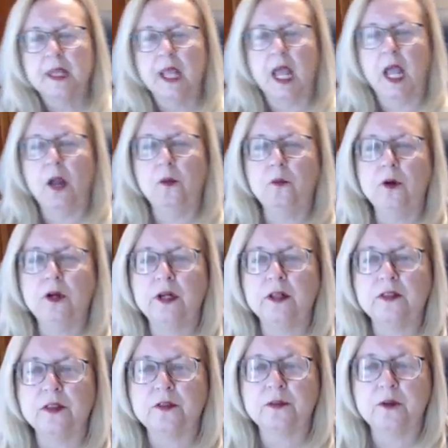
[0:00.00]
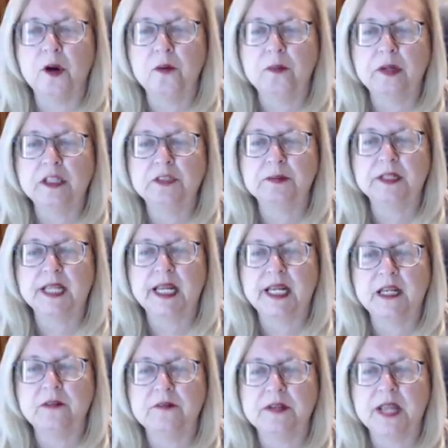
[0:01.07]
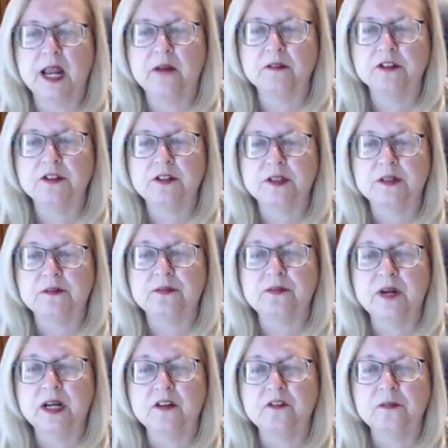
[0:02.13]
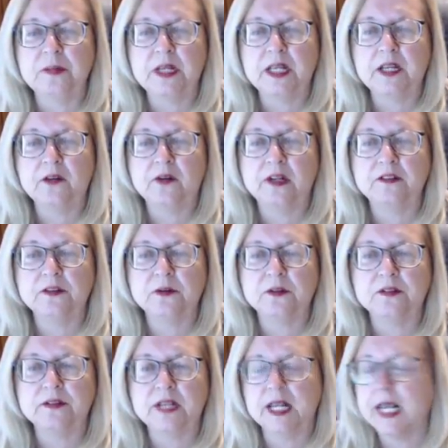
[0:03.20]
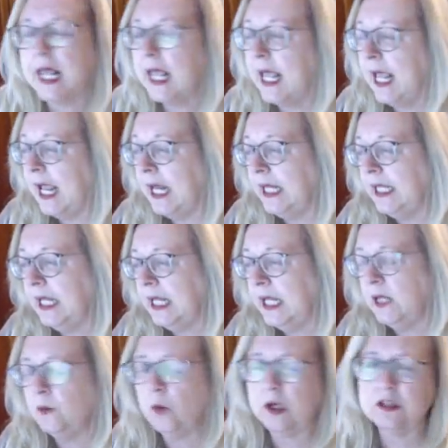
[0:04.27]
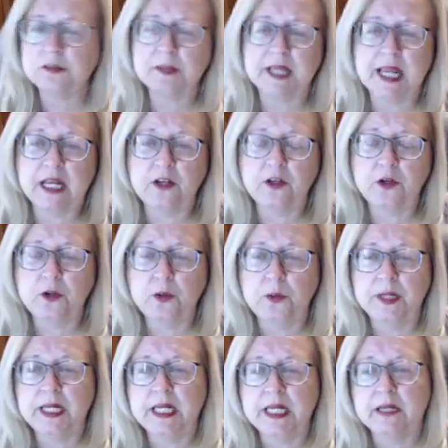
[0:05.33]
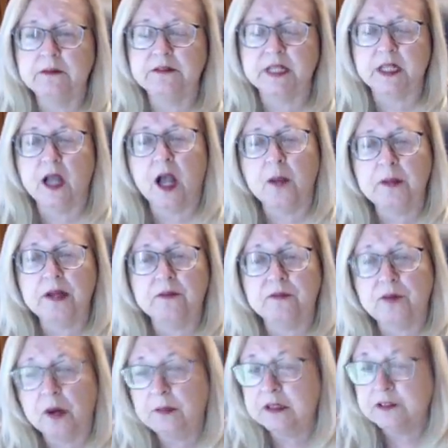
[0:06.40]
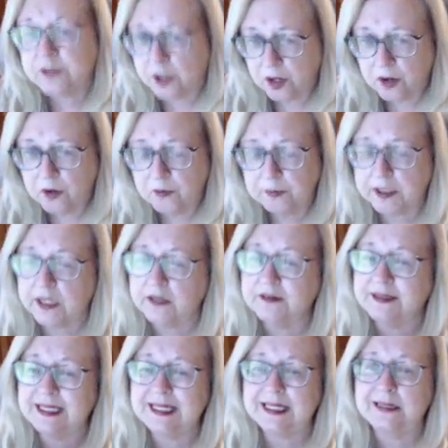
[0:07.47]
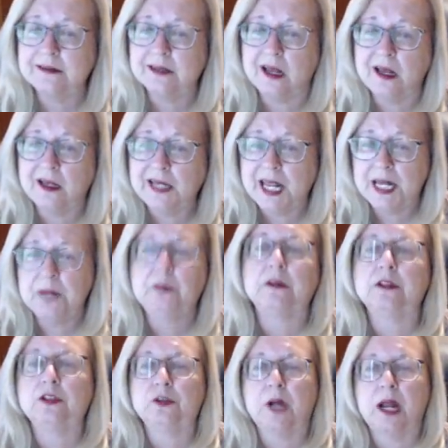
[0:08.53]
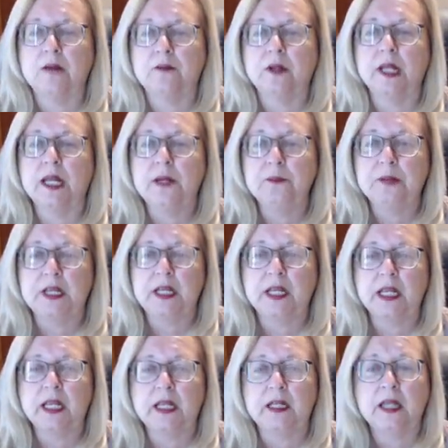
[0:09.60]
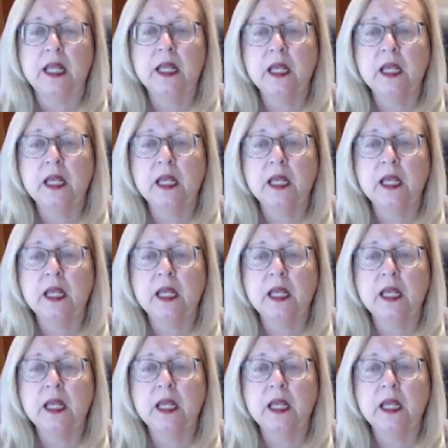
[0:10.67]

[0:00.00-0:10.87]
I would throw punch McCain if he ever stood in front of me, Crazy Horse said. And again, what does McCain do? He gives a comment from his home because he is unable to travel and be in